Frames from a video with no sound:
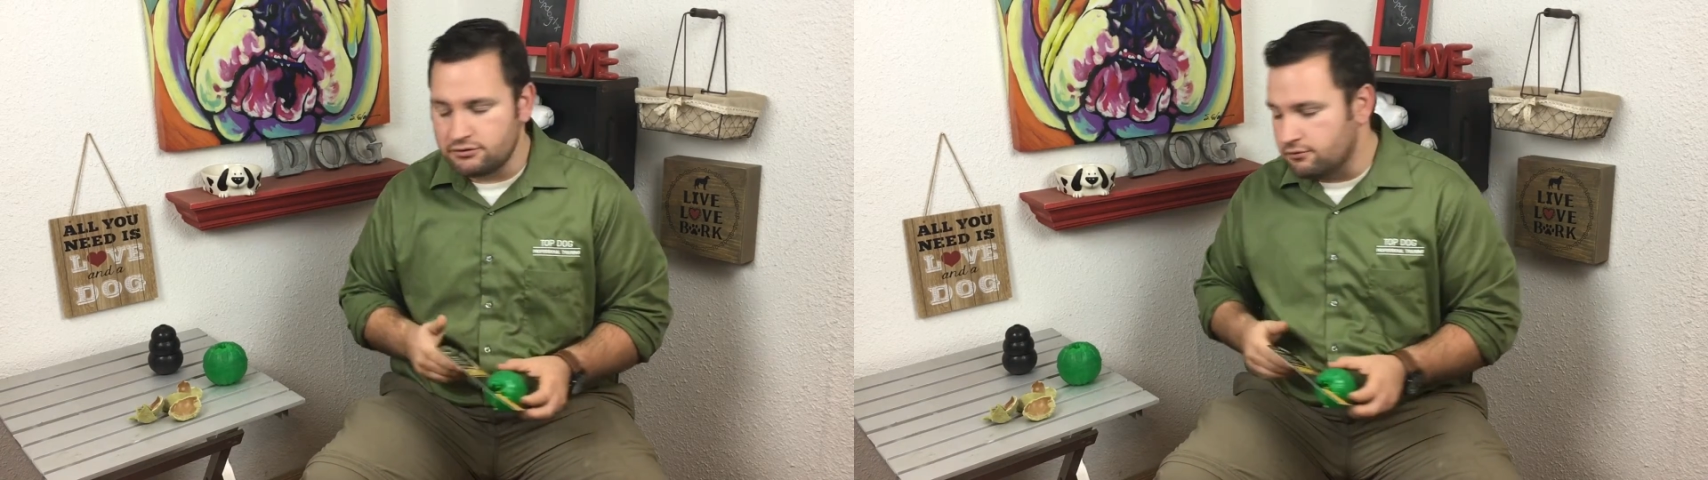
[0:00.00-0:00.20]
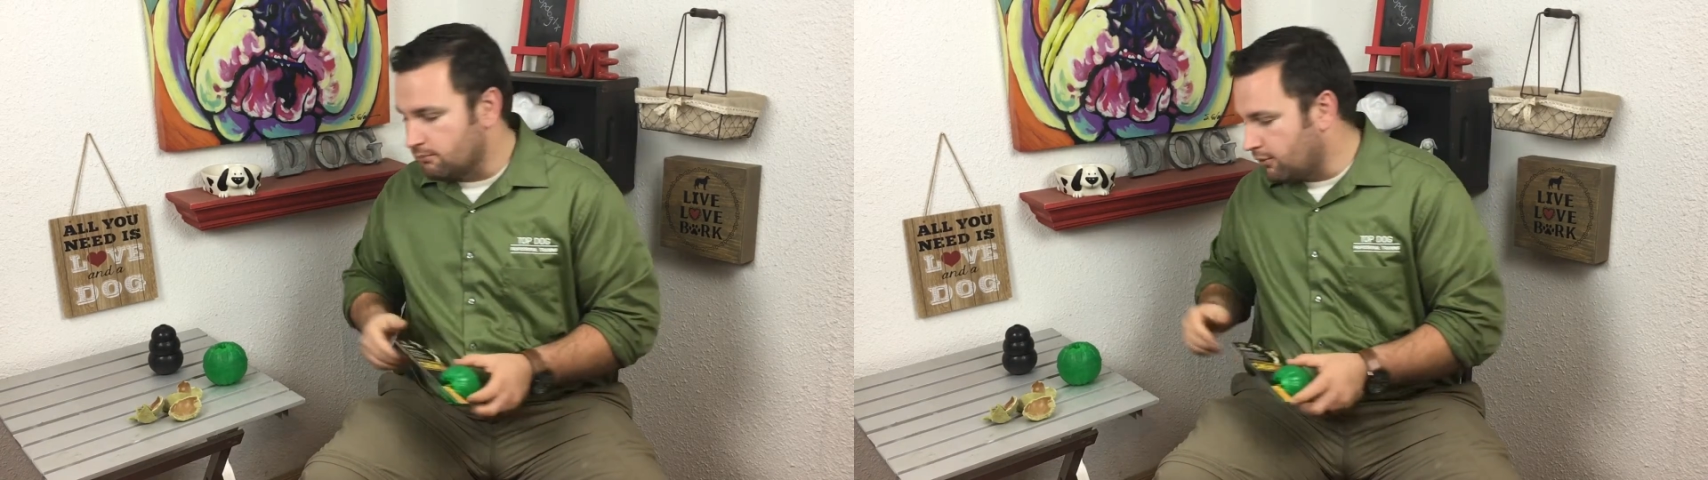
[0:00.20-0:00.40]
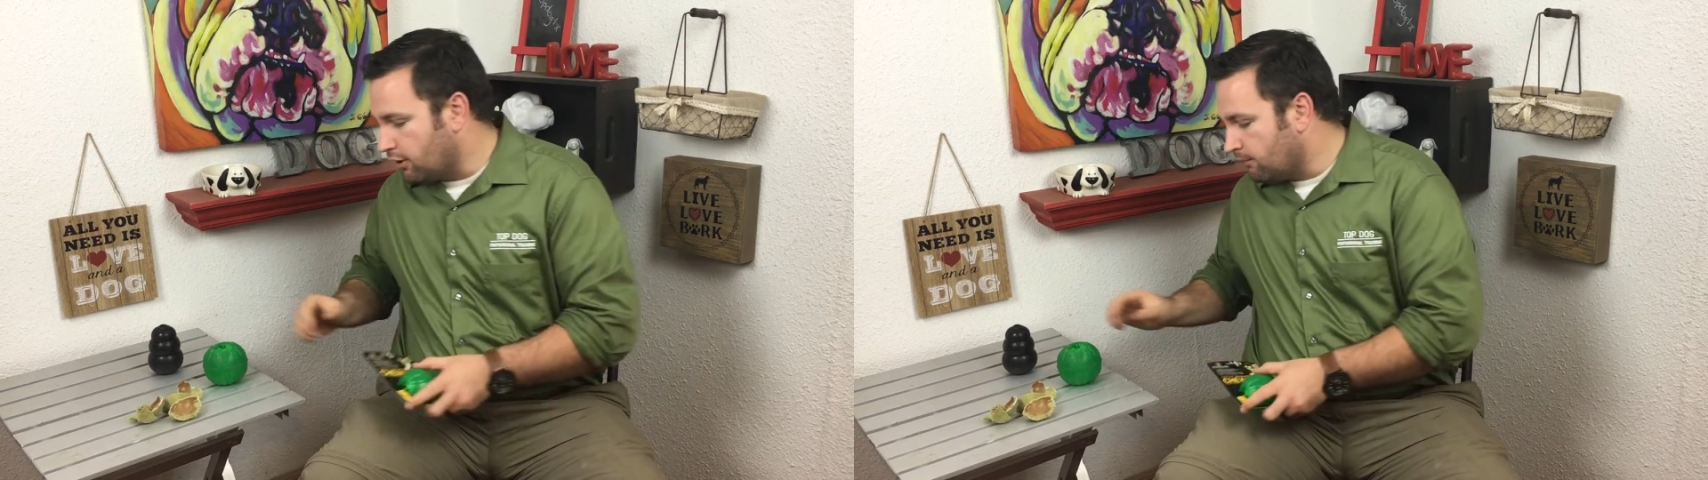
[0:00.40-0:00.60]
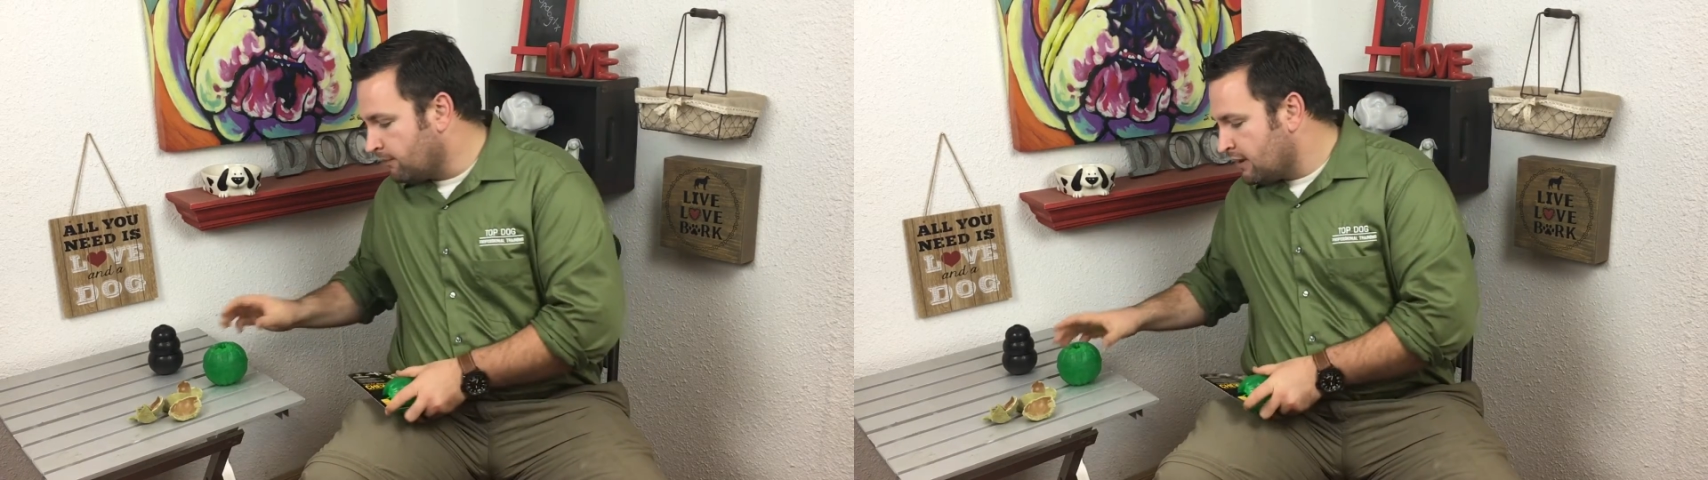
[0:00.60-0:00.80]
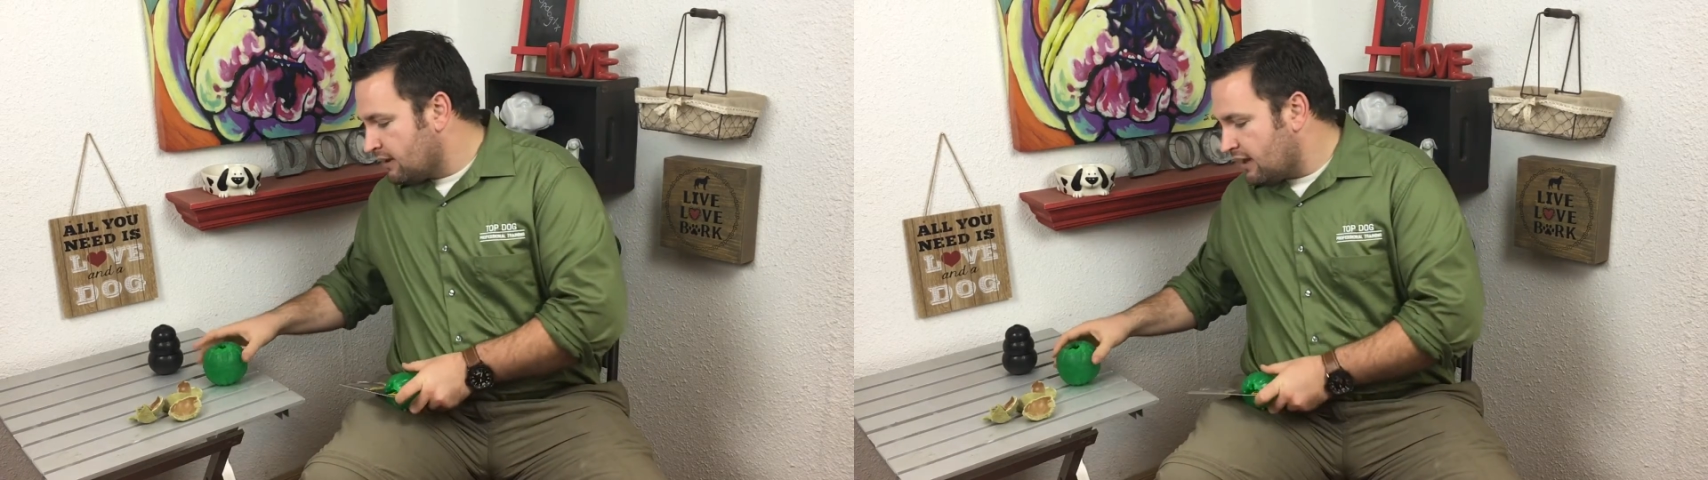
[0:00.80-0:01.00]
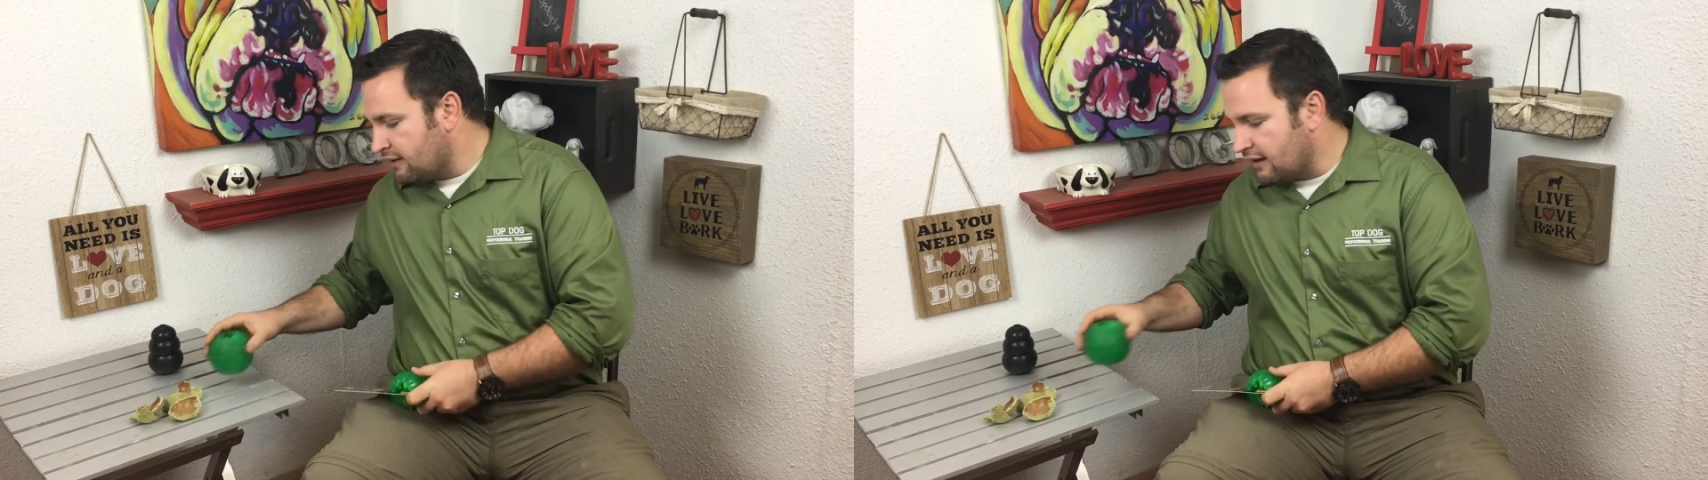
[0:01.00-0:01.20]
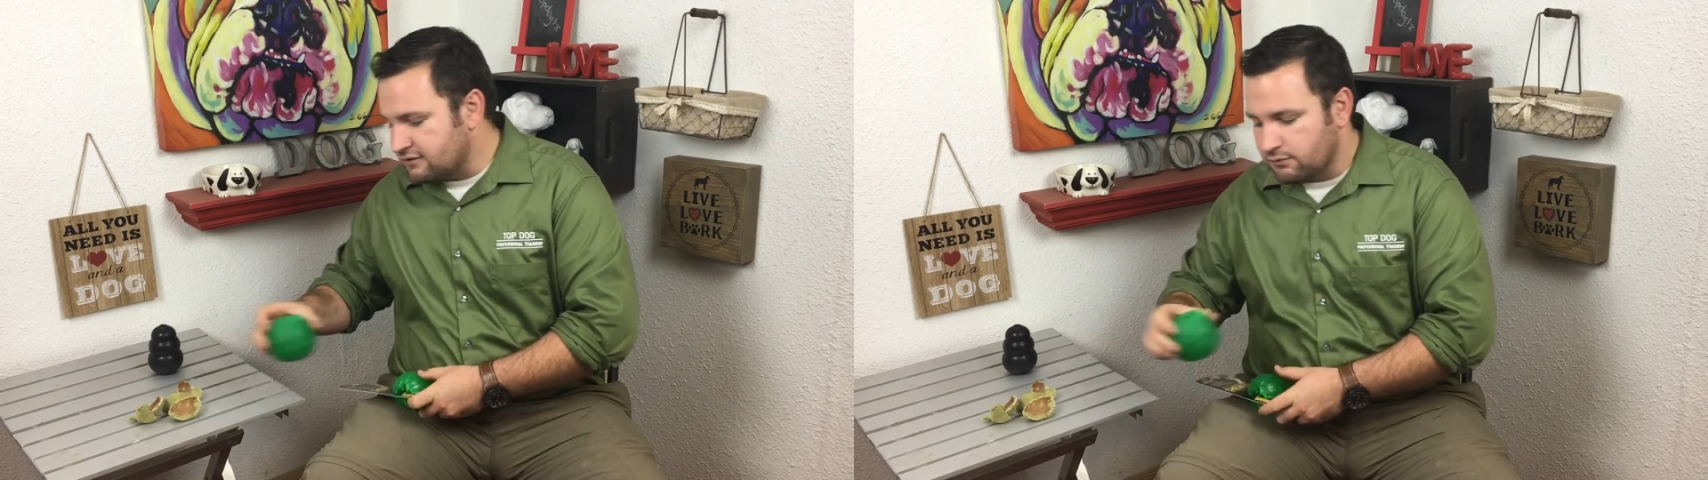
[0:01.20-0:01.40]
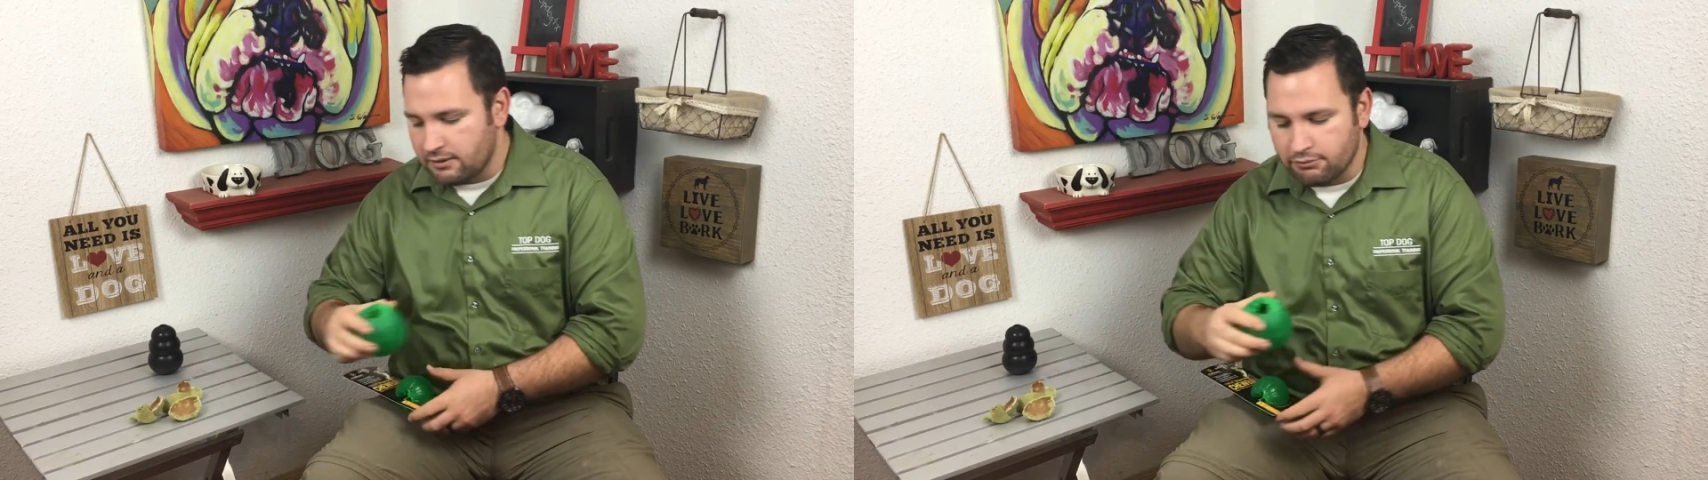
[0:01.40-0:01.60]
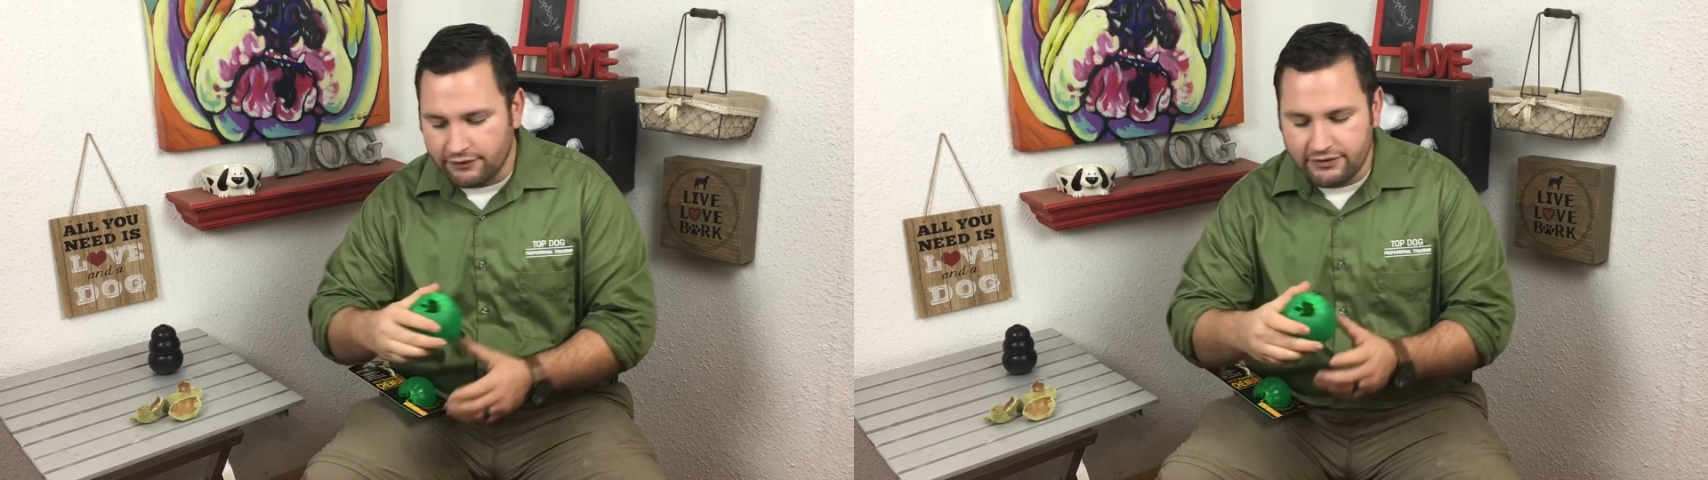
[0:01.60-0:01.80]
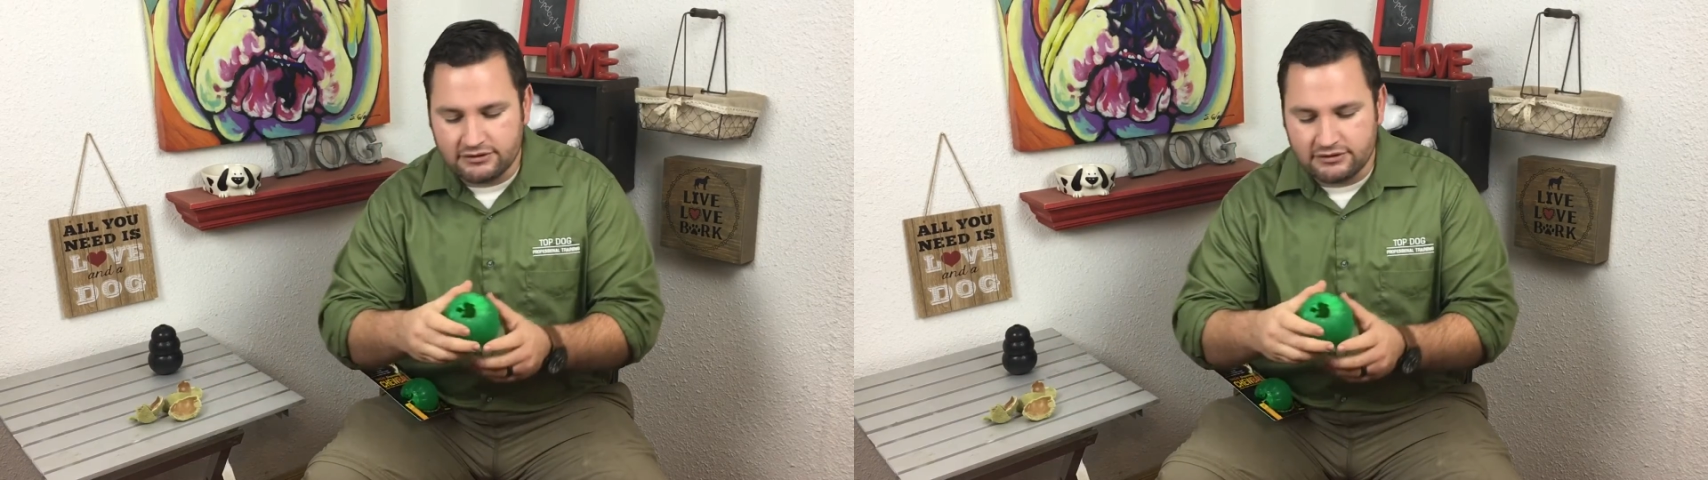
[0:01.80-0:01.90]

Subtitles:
to the ball. And that's why I brought